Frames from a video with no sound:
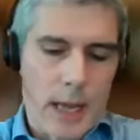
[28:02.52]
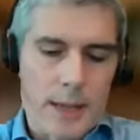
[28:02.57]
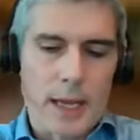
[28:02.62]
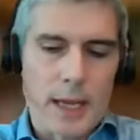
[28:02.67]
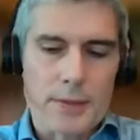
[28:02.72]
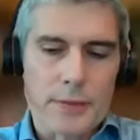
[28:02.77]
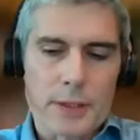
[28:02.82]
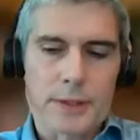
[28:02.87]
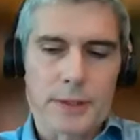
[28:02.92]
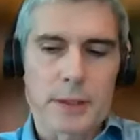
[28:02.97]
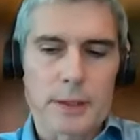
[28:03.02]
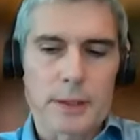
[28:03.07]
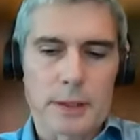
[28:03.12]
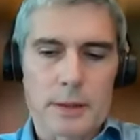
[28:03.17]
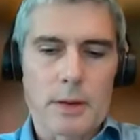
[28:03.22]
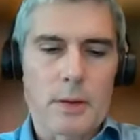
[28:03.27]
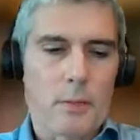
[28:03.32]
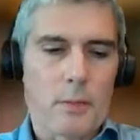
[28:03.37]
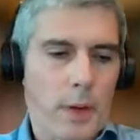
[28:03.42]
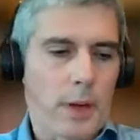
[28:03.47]
I, I think that
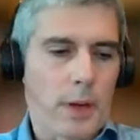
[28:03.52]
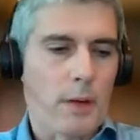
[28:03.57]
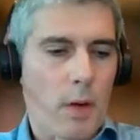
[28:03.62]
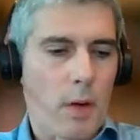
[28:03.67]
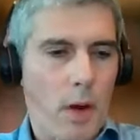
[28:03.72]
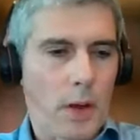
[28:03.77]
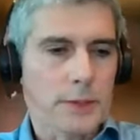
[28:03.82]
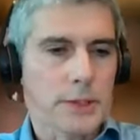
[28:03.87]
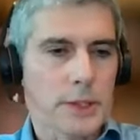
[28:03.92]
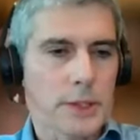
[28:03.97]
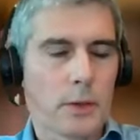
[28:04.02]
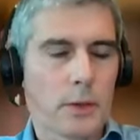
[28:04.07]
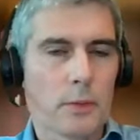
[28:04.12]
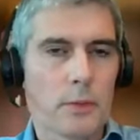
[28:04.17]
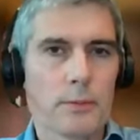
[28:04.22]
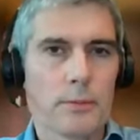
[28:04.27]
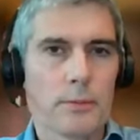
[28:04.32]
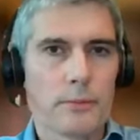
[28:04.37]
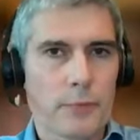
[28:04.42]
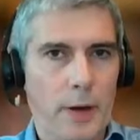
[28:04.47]
we are
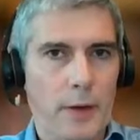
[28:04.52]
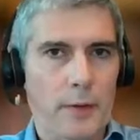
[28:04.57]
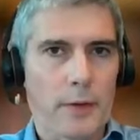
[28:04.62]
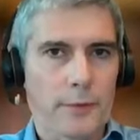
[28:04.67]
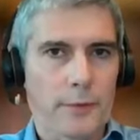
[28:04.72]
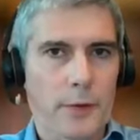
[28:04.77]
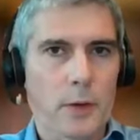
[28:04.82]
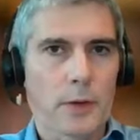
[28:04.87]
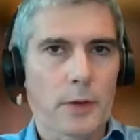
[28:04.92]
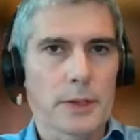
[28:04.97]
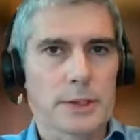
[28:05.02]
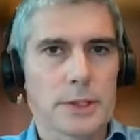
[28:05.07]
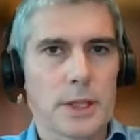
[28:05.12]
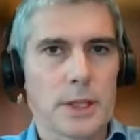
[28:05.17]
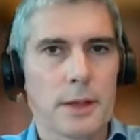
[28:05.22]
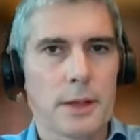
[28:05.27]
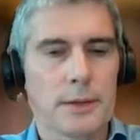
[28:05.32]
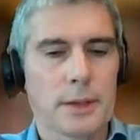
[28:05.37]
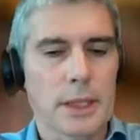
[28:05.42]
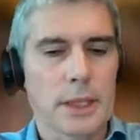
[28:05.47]
also very focused
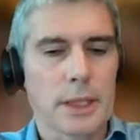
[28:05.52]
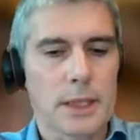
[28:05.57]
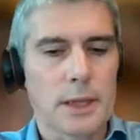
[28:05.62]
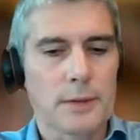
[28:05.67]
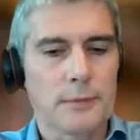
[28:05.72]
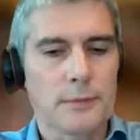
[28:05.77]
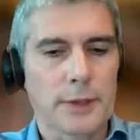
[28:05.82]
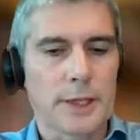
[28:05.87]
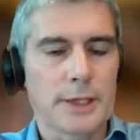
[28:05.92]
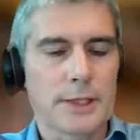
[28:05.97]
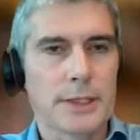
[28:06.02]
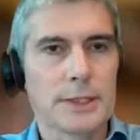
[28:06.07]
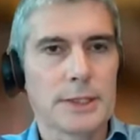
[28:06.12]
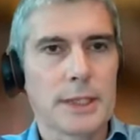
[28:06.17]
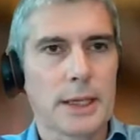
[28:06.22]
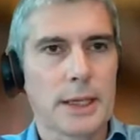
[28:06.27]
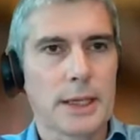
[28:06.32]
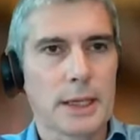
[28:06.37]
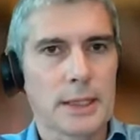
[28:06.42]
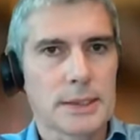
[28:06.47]
on the inflation
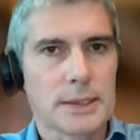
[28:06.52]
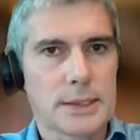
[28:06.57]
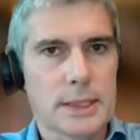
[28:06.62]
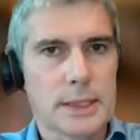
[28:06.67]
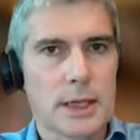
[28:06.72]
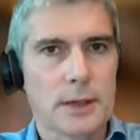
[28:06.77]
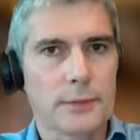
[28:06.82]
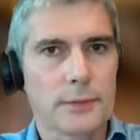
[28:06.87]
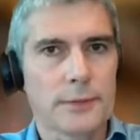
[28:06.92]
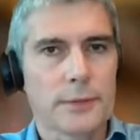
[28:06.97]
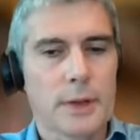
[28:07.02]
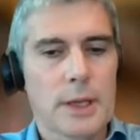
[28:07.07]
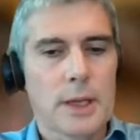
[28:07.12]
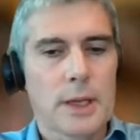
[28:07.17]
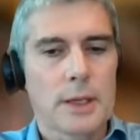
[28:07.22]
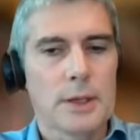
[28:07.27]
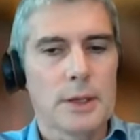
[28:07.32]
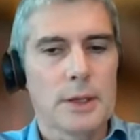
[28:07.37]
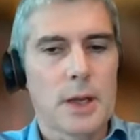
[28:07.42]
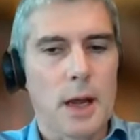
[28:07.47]
data itself,
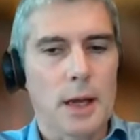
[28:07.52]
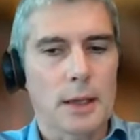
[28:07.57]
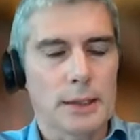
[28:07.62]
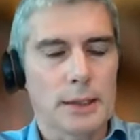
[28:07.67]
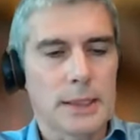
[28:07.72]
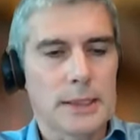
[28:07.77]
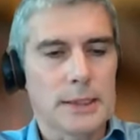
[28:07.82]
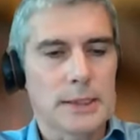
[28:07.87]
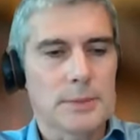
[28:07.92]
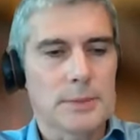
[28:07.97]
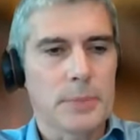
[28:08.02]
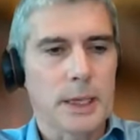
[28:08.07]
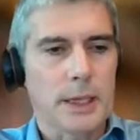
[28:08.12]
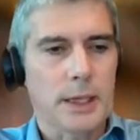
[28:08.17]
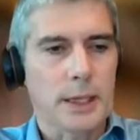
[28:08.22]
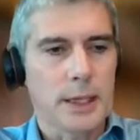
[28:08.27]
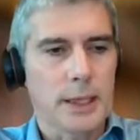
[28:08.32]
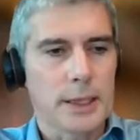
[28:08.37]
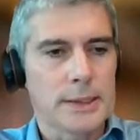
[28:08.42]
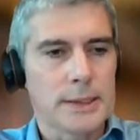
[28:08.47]
not least
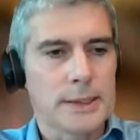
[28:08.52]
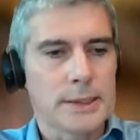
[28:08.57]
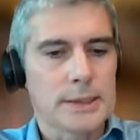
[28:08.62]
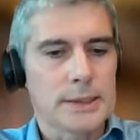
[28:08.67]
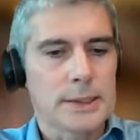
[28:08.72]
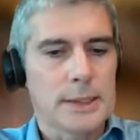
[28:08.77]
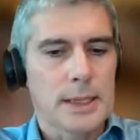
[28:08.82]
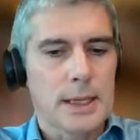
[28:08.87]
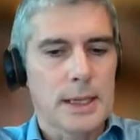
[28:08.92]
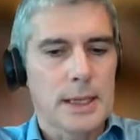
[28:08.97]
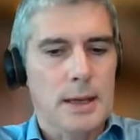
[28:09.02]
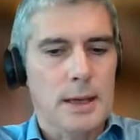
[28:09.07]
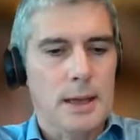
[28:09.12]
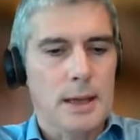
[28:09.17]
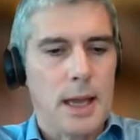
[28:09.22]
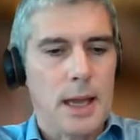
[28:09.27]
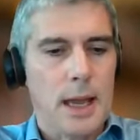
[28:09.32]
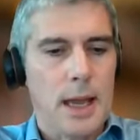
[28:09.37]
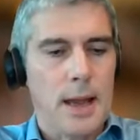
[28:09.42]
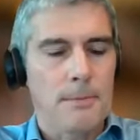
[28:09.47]
because
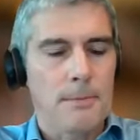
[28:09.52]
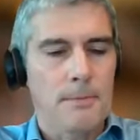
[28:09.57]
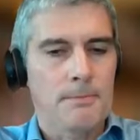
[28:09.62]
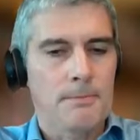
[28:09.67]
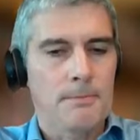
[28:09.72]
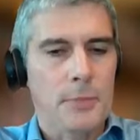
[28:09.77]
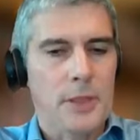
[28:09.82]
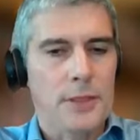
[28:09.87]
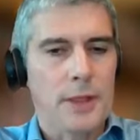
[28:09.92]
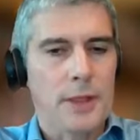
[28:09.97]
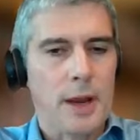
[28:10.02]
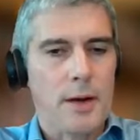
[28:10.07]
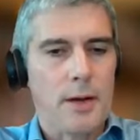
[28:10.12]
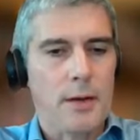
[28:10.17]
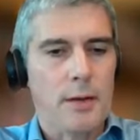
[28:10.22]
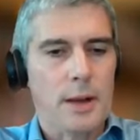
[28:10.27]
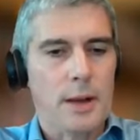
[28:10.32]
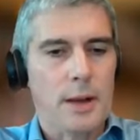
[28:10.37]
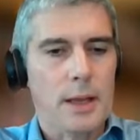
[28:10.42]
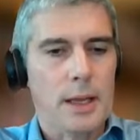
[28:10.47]
um,
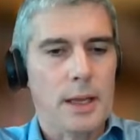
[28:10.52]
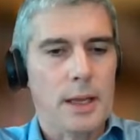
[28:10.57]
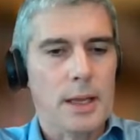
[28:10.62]
there